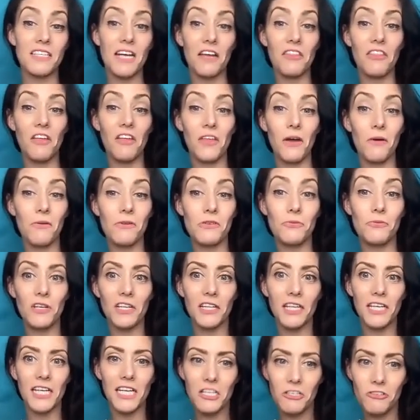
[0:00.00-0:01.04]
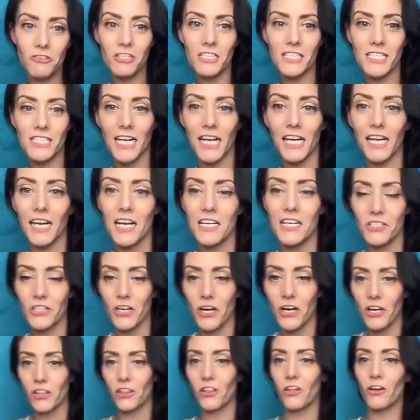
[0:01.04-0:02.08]
And I thought that was really interesting. And I
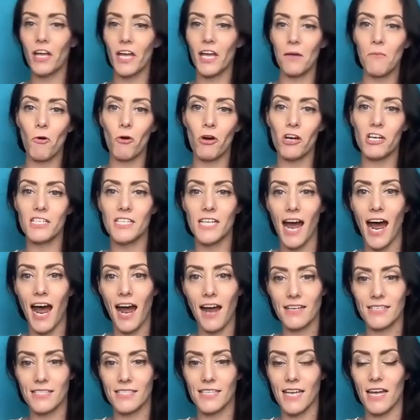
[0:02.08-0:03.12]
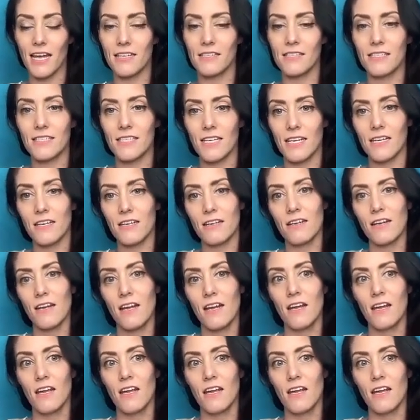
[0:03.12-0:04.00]
started looking more into accents and,